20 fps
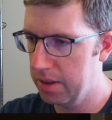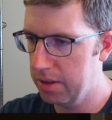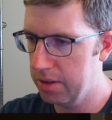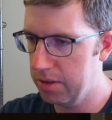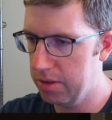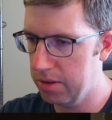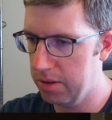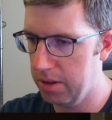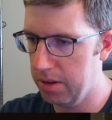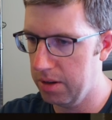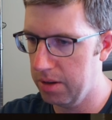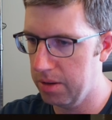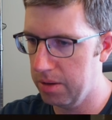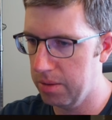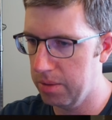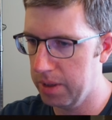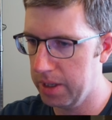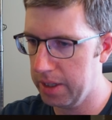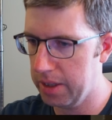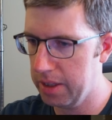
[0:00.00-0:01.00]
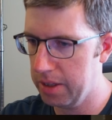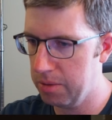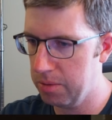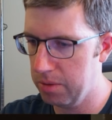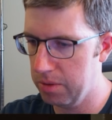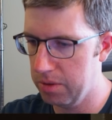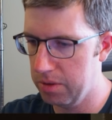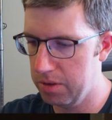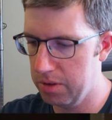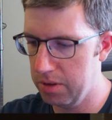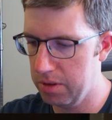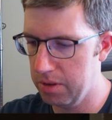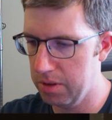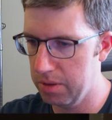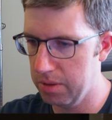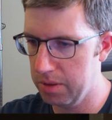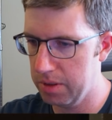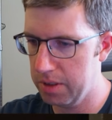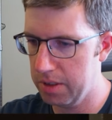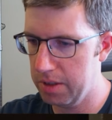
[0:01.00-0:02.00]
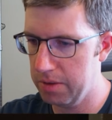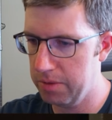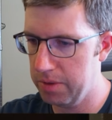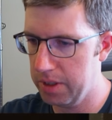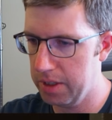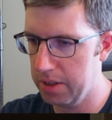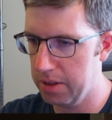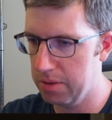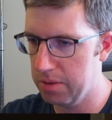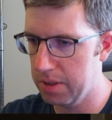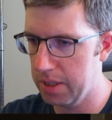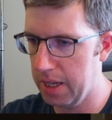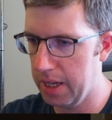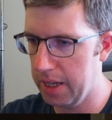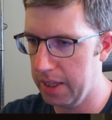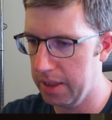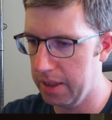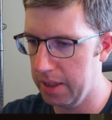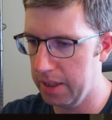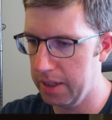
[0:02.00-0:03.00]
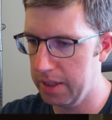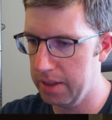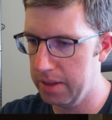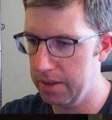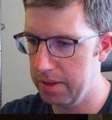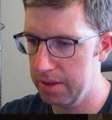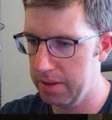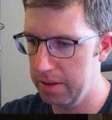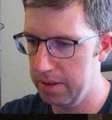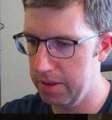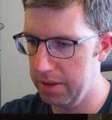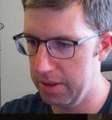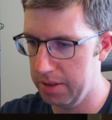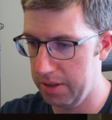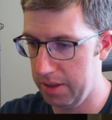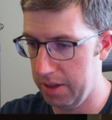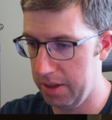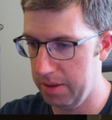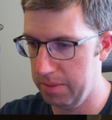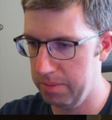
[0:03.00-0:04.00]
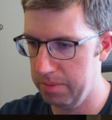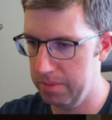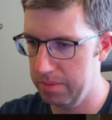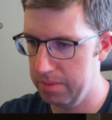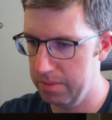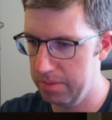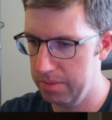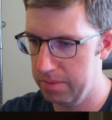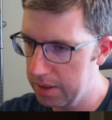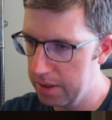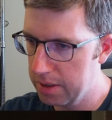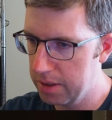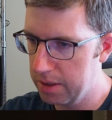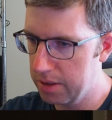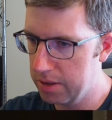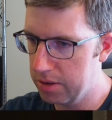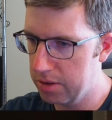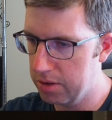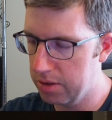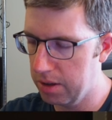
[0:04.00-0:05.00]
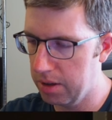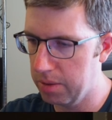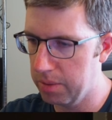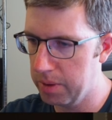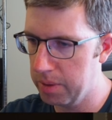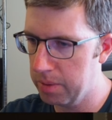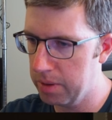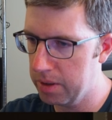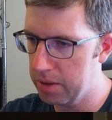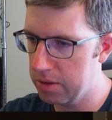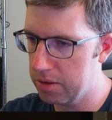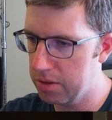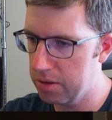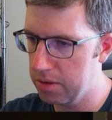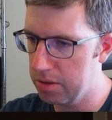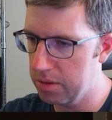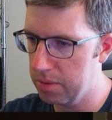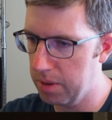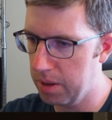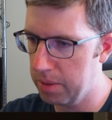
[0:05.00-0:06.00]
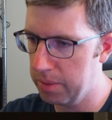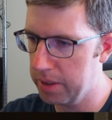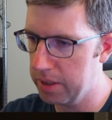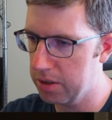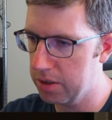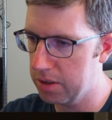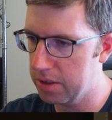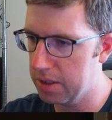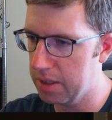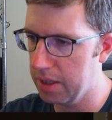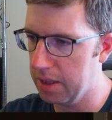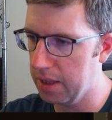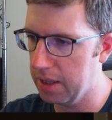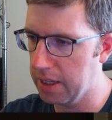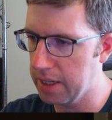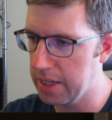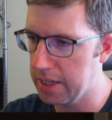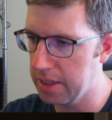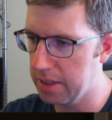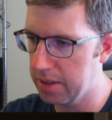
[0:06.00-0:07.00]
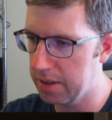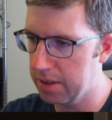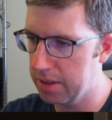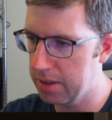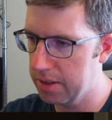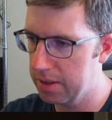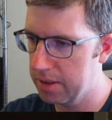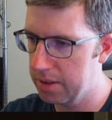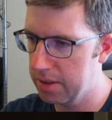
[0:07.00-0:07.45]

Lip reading: So what I think we'll do, let's see if we can use Edlin this time. So we want to, why don't we just delete